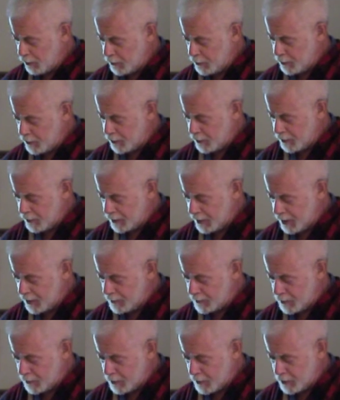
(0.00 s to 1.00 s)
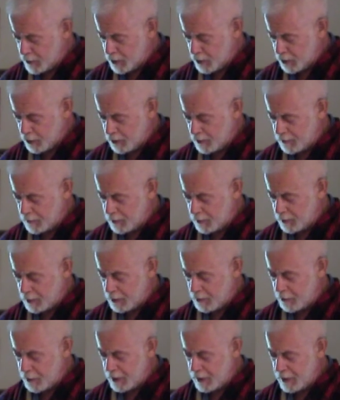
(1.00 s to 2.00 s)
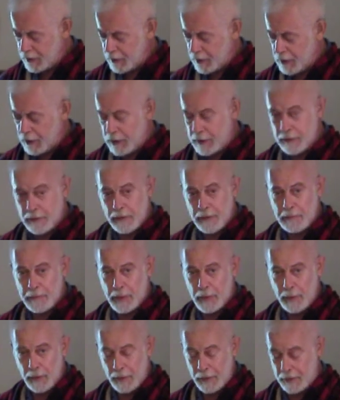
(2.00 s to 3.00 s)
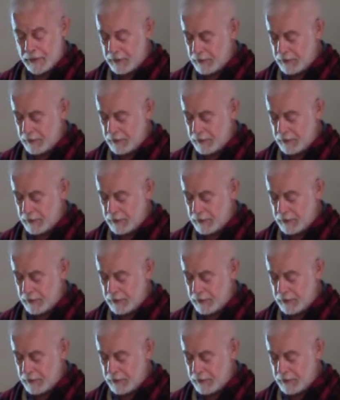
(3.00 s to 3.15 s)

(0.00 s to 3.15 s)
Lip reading: her and after a cheerful greeting got to the point.